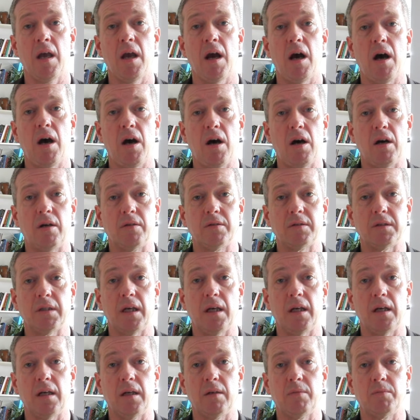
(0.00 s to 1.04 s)

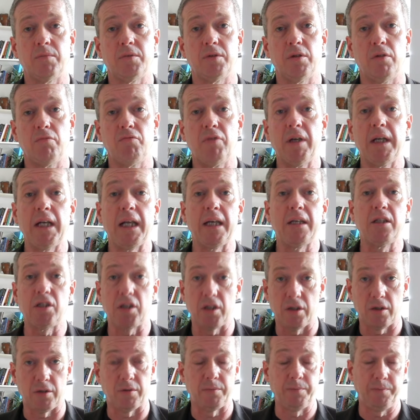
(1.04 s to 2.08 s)
aren't
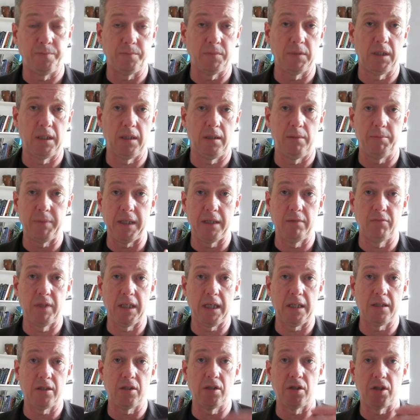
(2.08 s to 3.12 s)
relational in
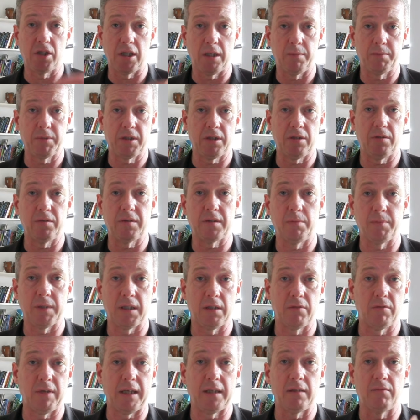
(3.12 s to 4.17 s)
relationship to
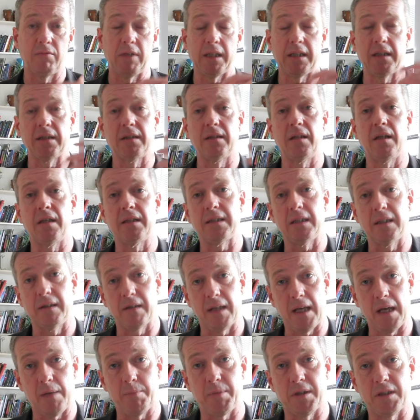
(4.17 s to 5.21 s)
somebody, recognizing
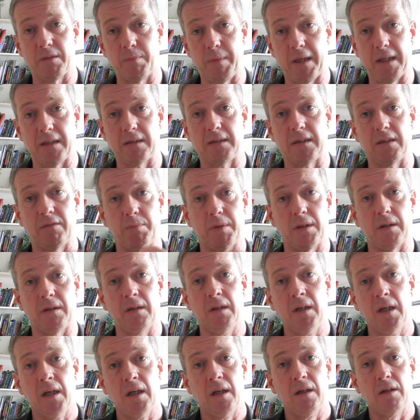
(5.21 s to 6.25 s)
their perspective, but
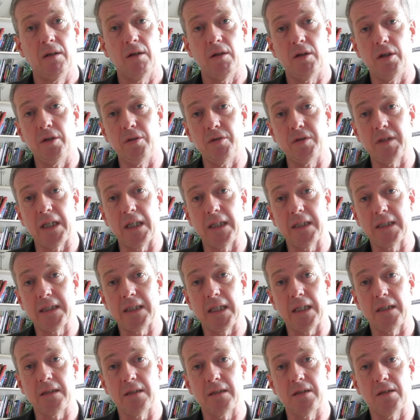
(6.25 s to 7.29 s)
not losing
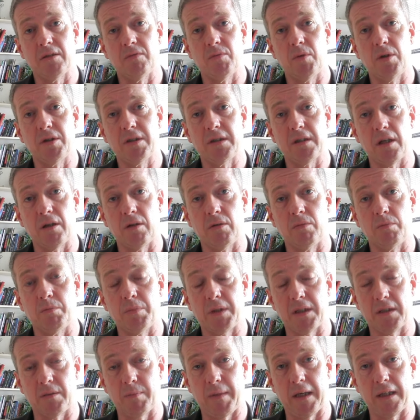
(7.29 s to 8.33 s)
sense of one's own
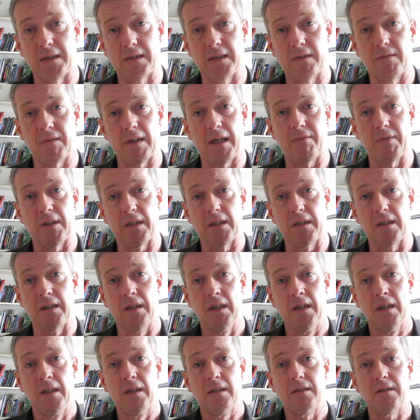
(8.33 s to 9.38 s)
perspective, having
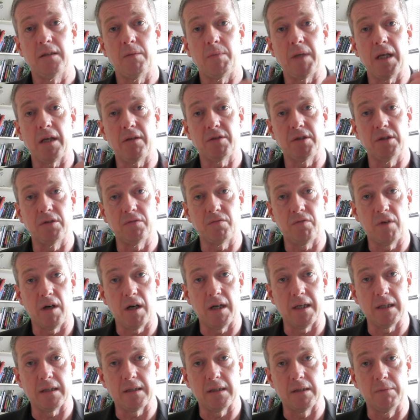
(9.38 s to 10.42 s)
somebody else's
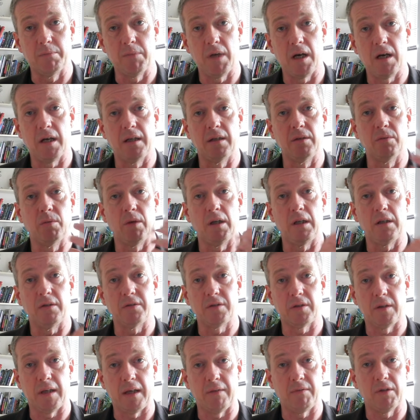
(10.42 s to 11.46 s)
rights in mind while
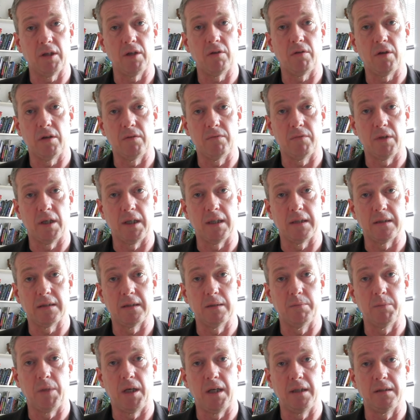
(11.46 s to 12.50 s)
also having your own rights
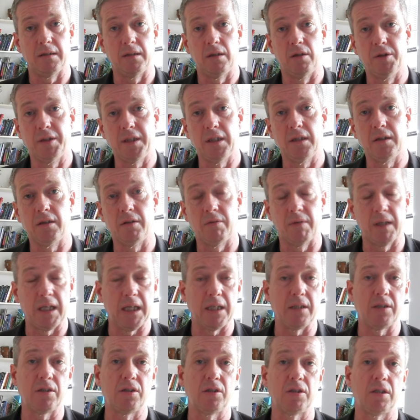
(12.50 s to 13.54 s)
in mind and looking at the
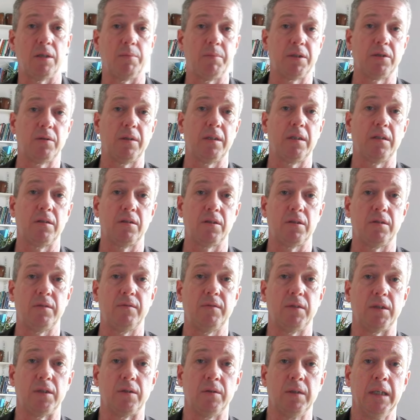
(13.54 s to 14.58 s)
relationship between the two
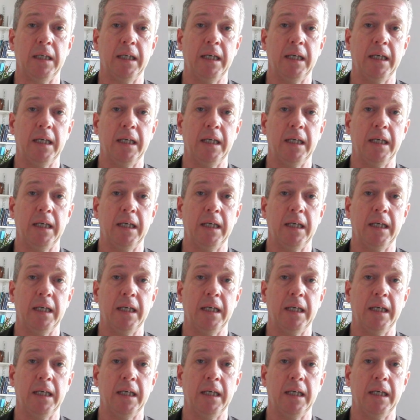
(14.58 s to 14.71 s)
of you.